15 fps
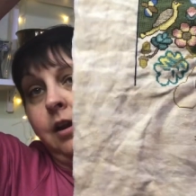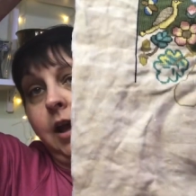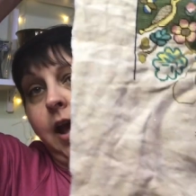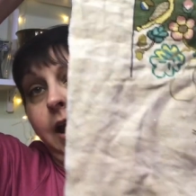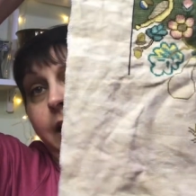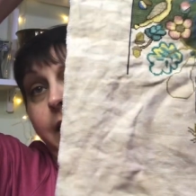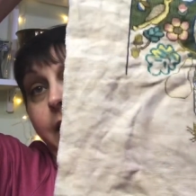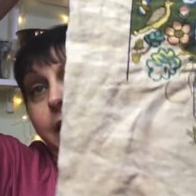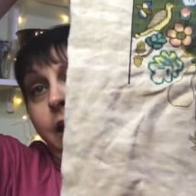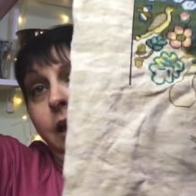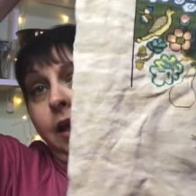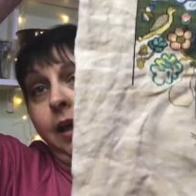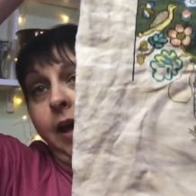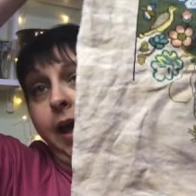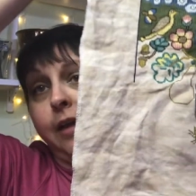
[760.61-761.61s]
I,
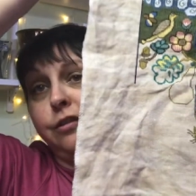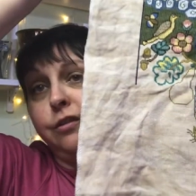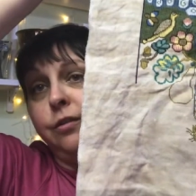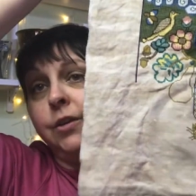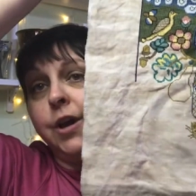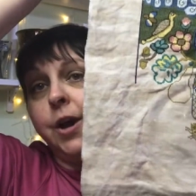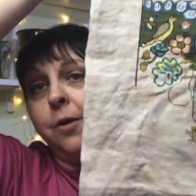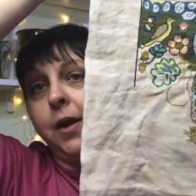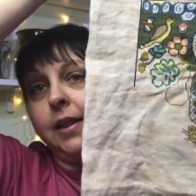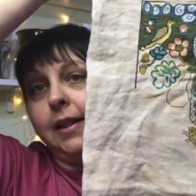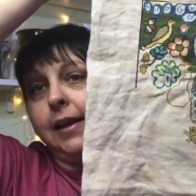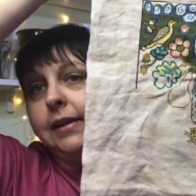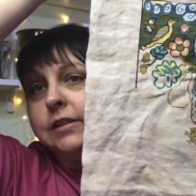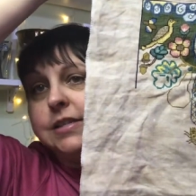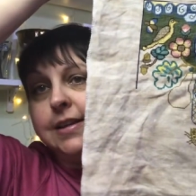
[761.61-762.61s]
as you know, I
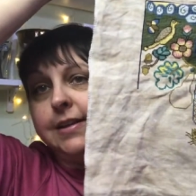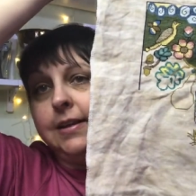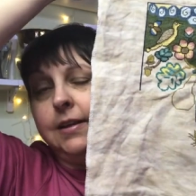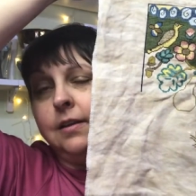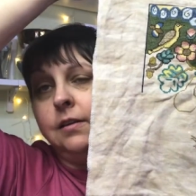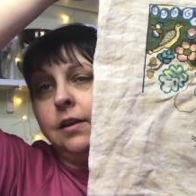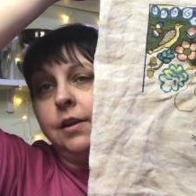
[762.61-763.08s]
like to